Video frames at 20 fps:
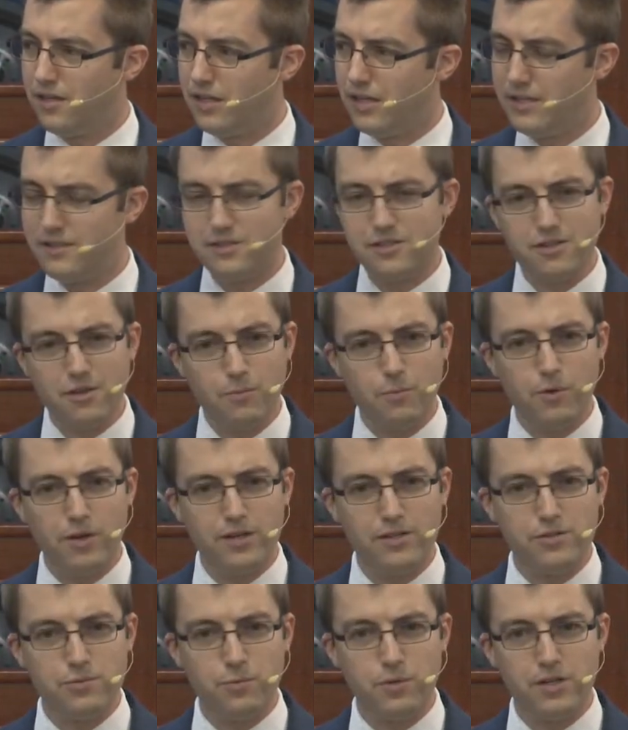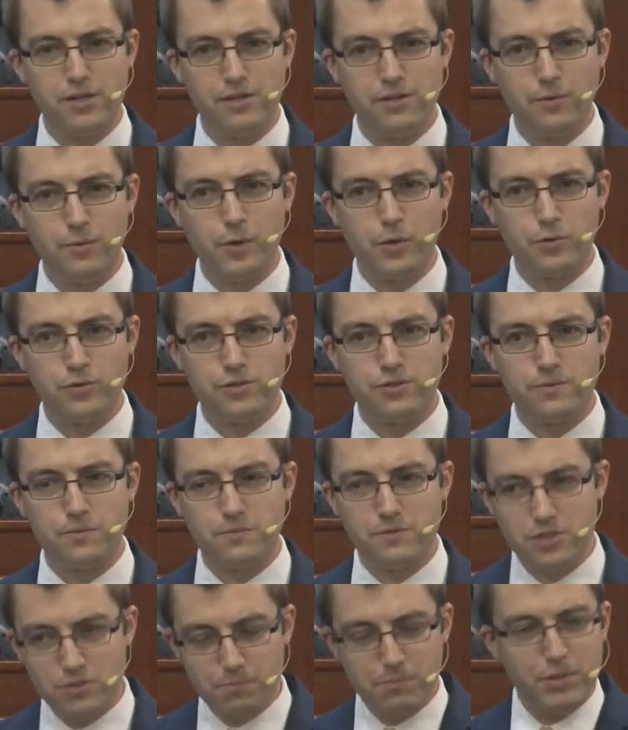in some ways, one of the most
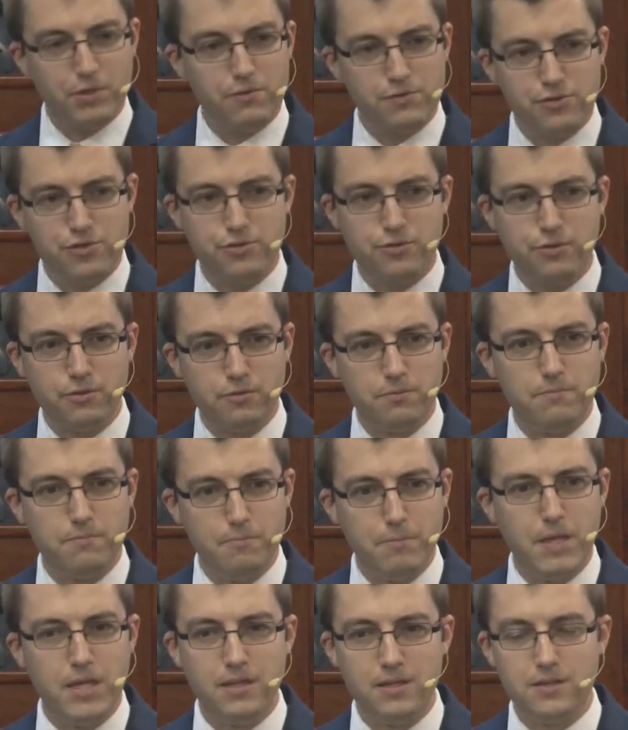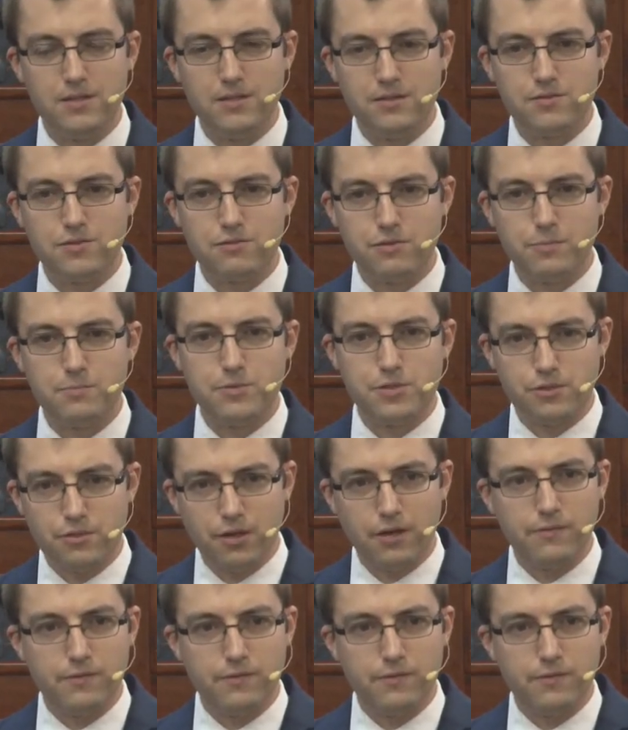spiritual men in Scripture.